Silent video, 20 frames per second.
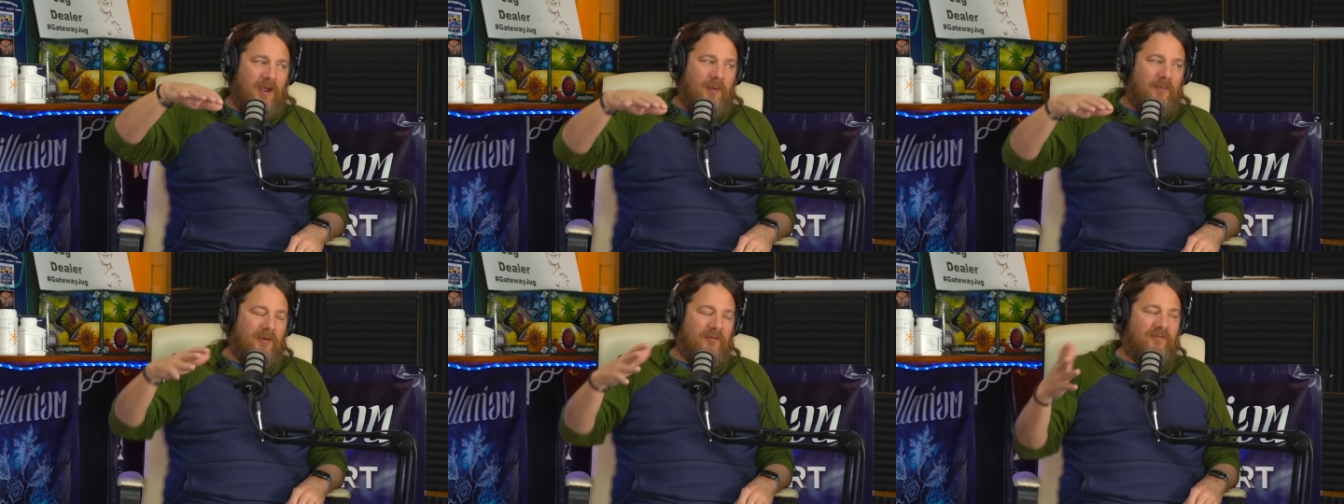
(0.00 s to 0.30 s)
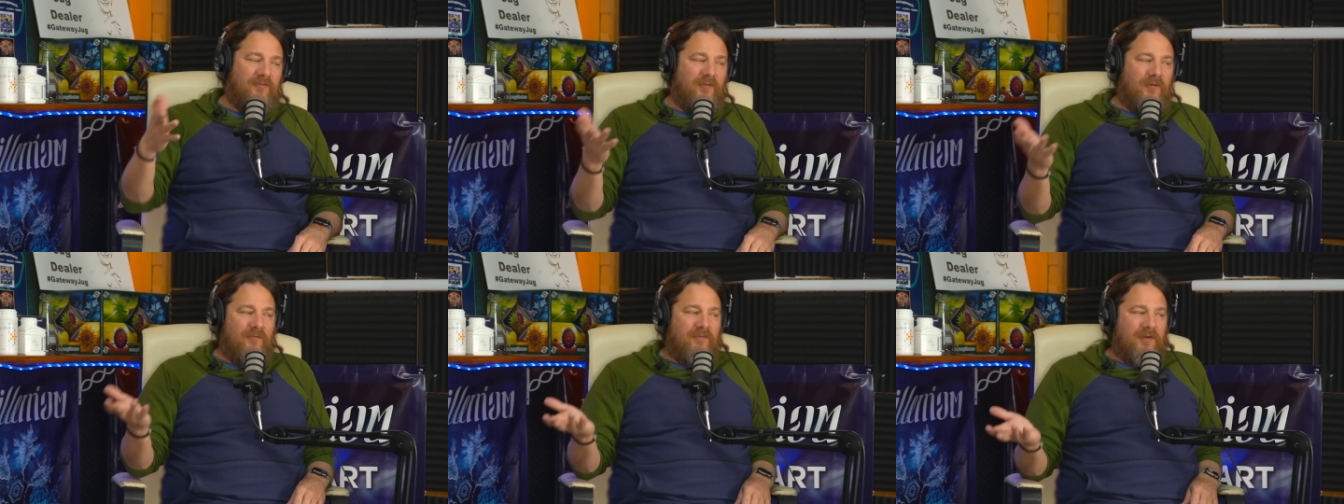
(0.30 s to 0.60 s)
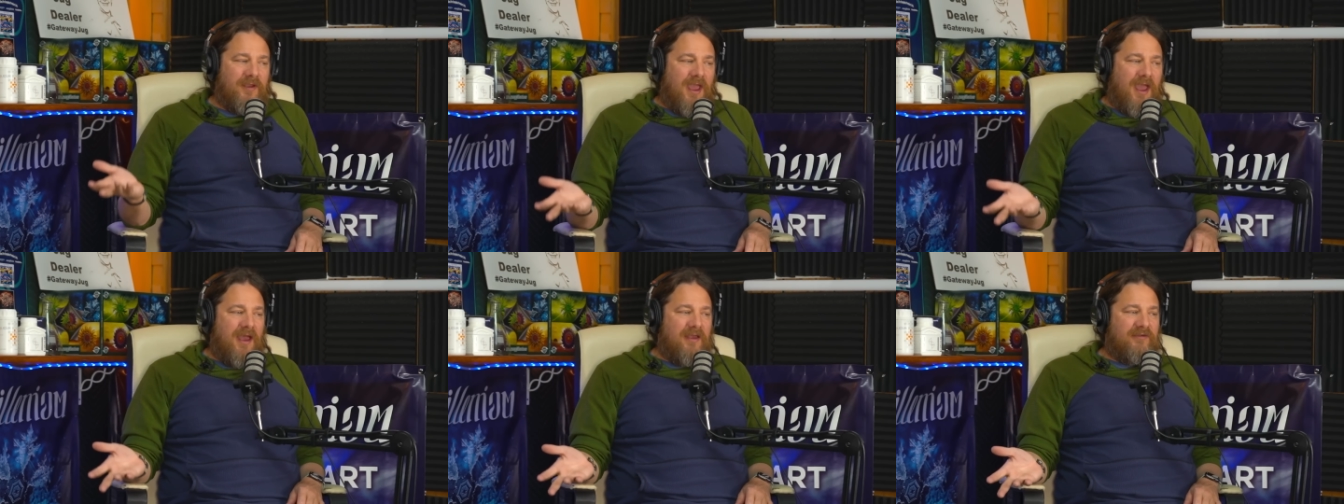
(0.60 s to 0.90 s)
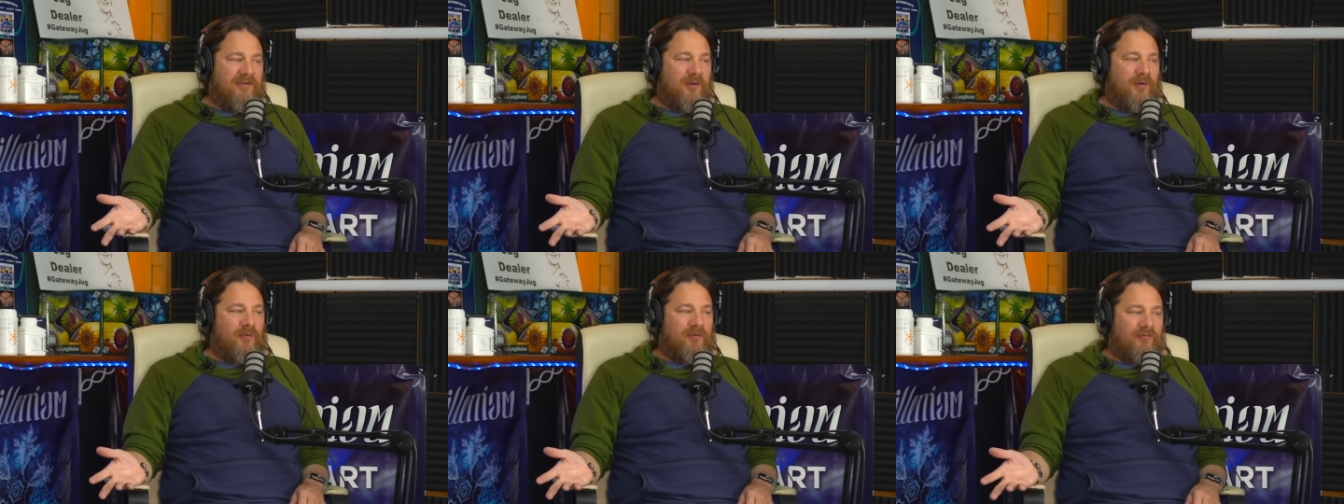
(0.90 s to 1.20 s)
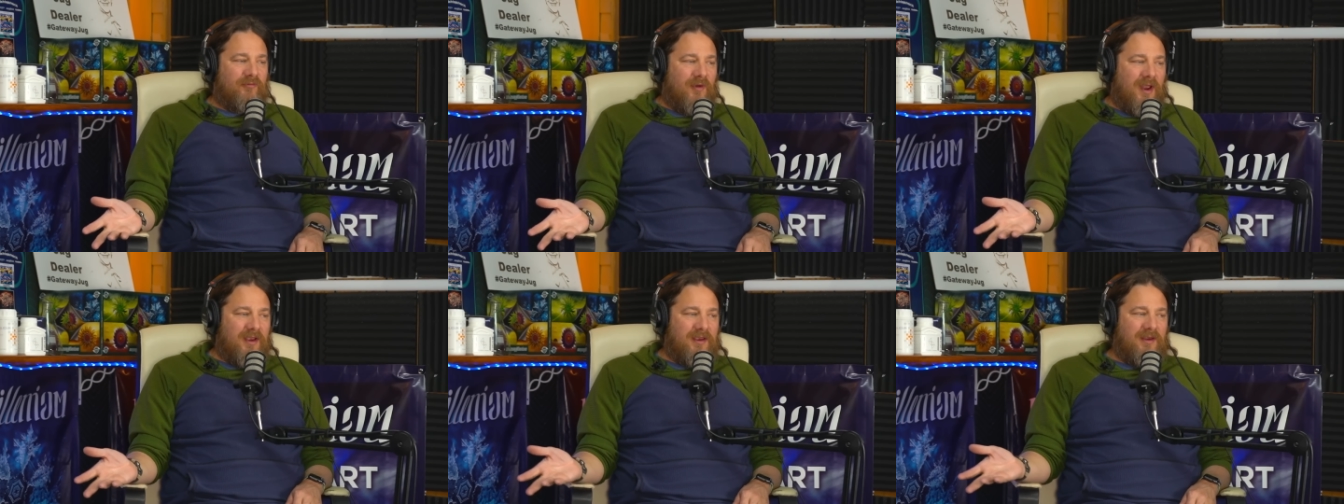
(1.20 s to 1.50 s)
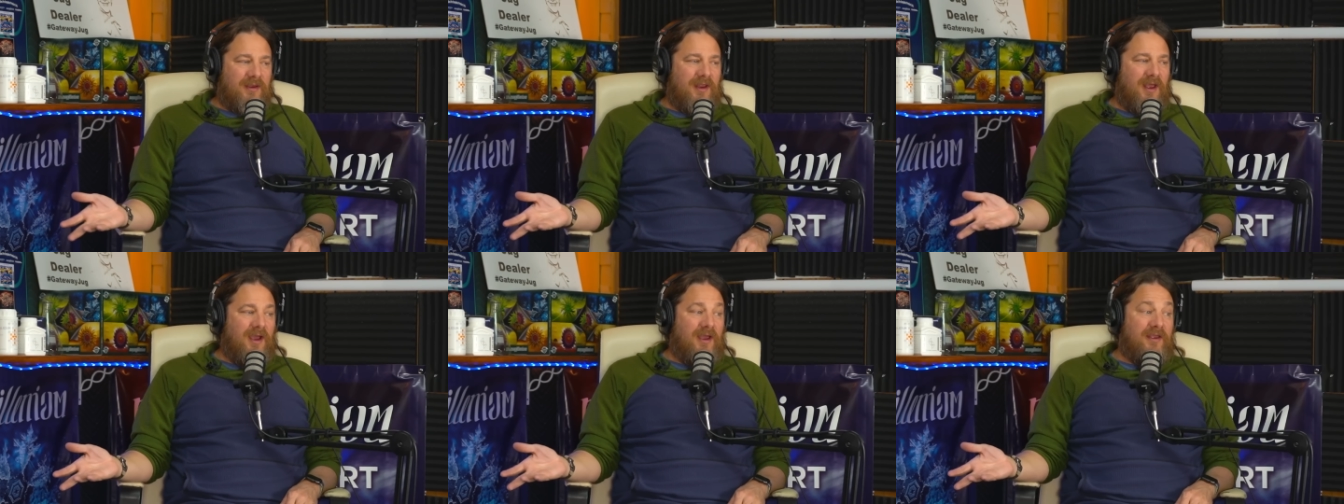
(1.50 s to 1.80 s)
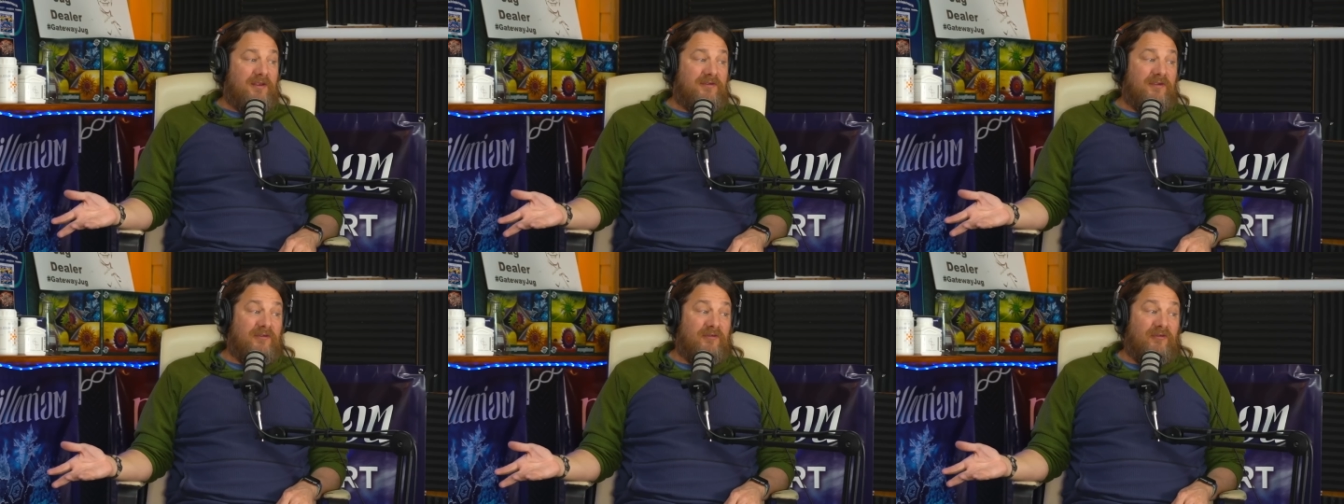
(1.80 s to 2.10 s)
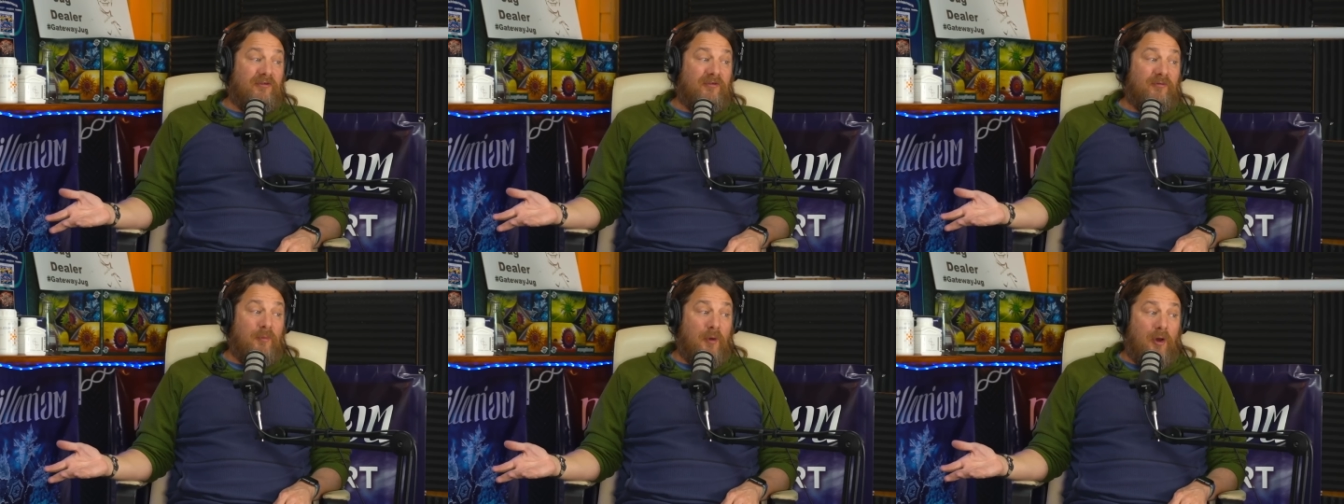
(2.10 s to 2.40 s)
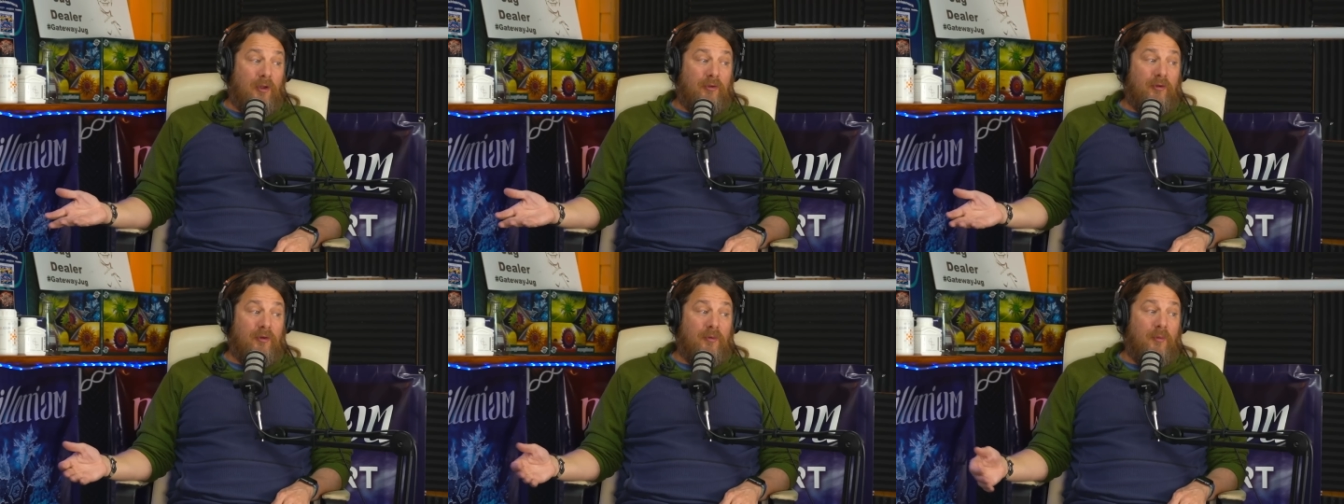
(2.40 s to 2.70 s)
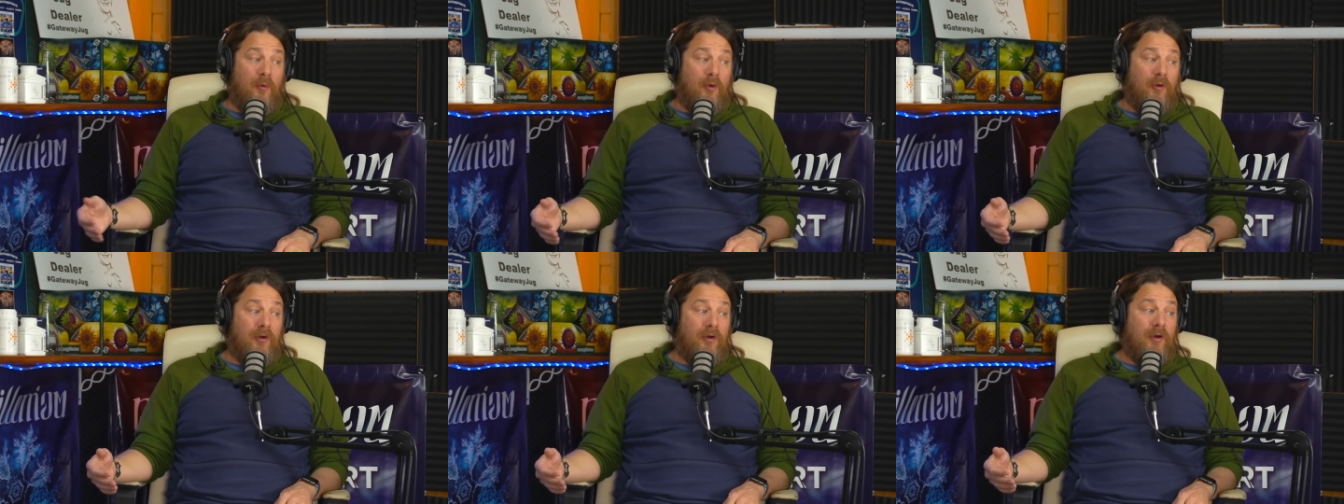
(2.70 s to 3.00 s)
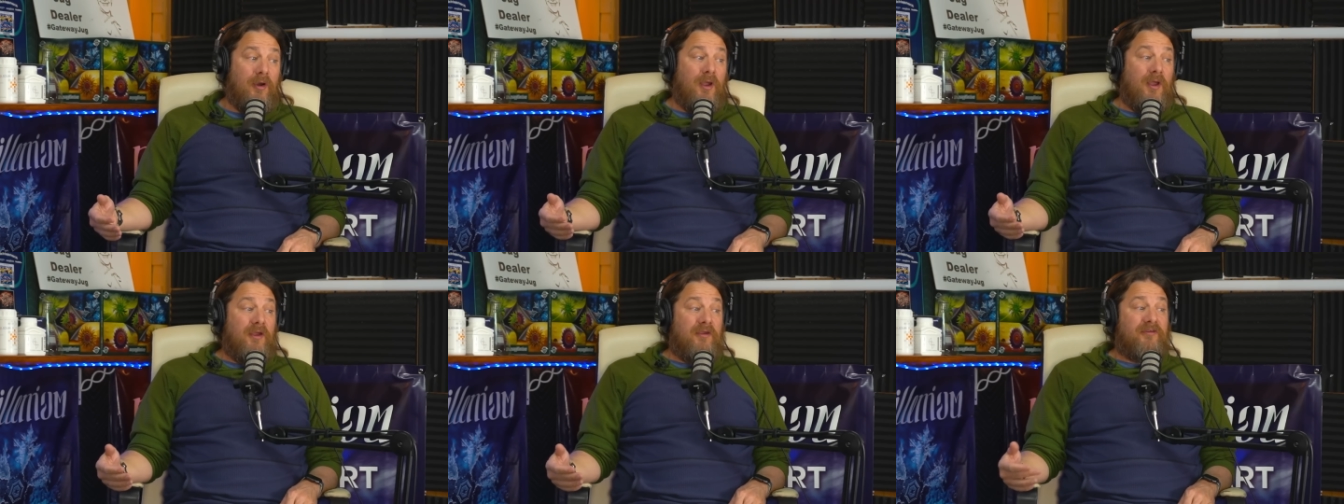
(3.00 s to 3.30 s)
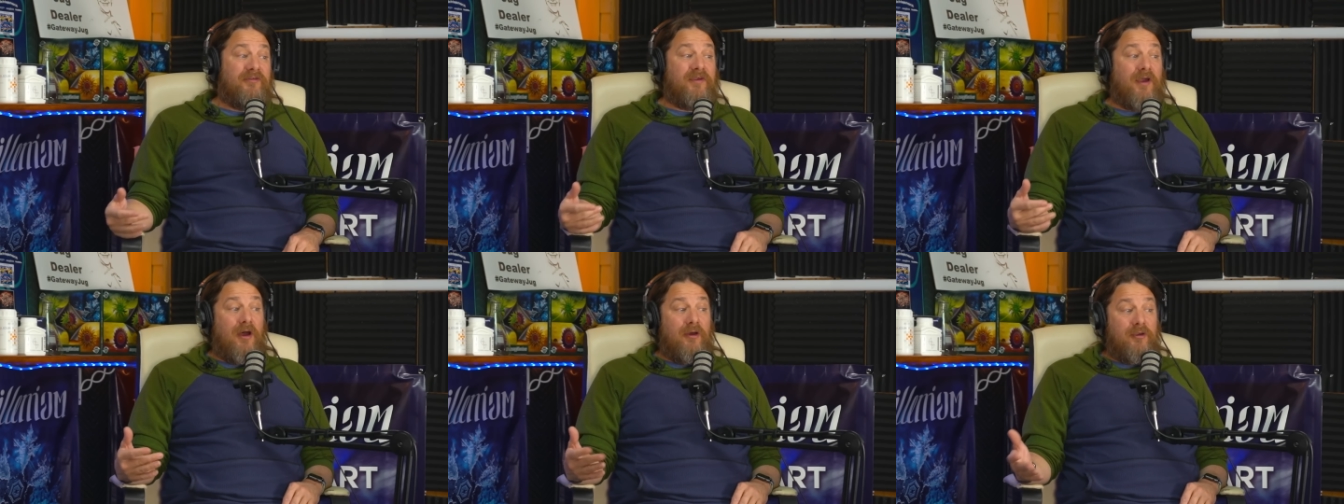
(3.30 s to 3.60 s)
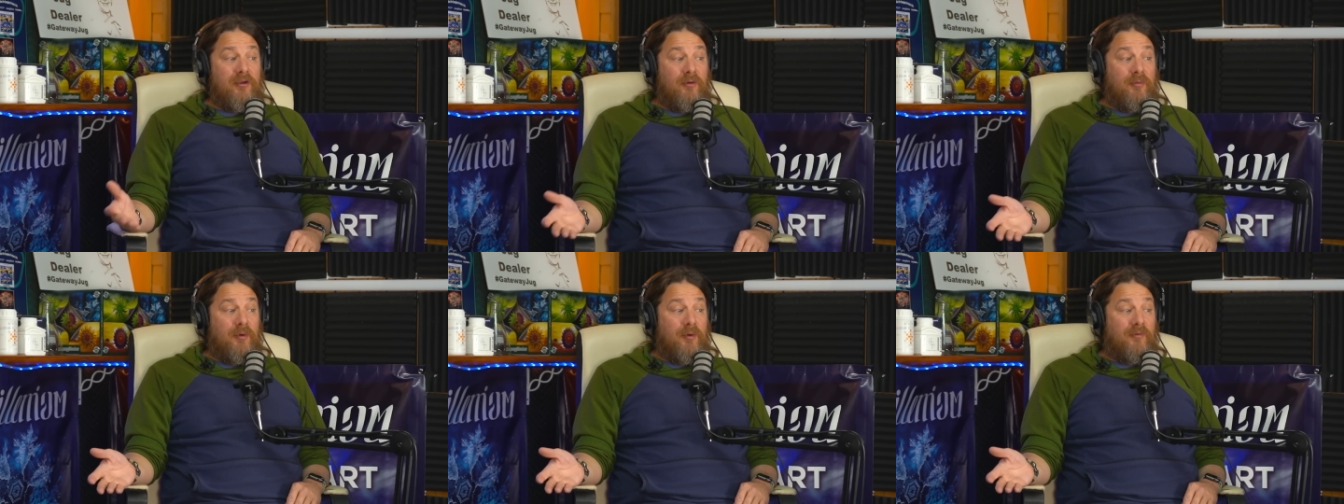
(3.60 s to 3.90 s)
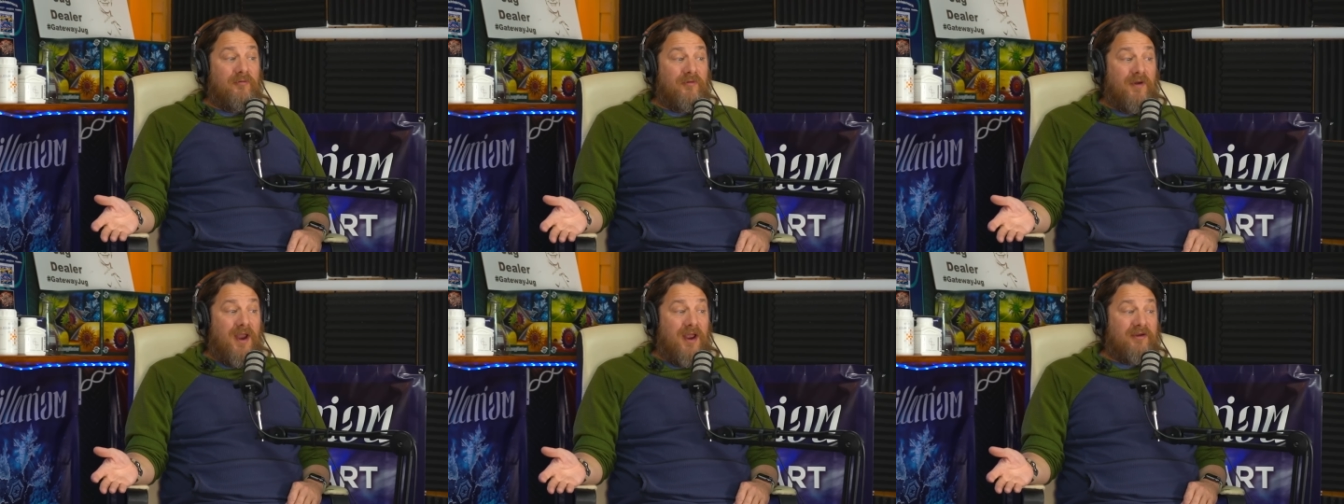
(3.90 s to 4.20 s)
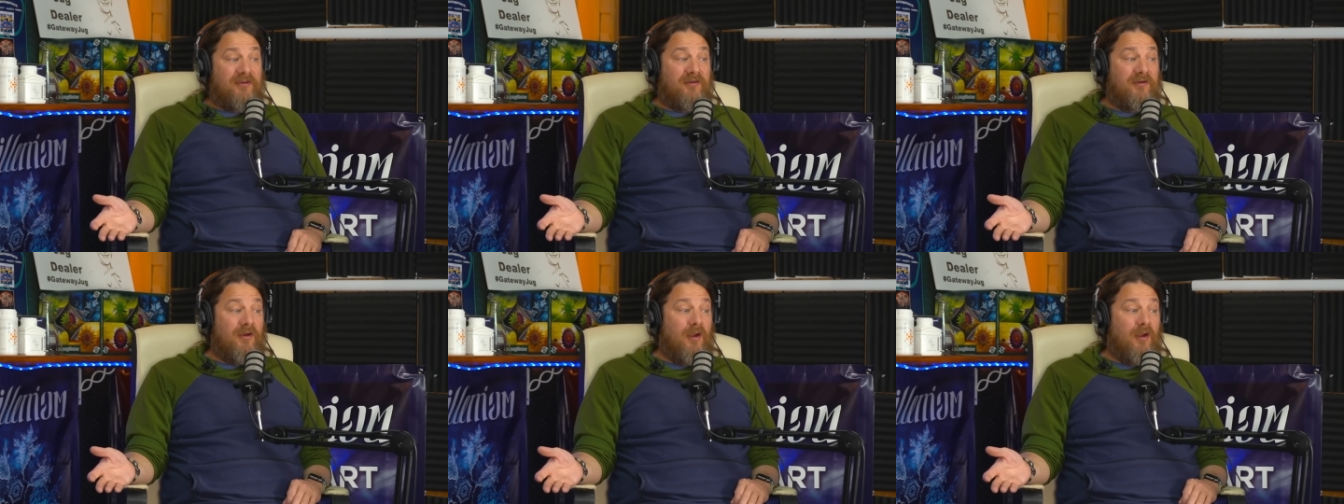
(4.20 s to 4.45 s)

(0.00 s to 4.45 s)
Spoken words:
But fulvic acid was recognized as a smaller, more soluble fraction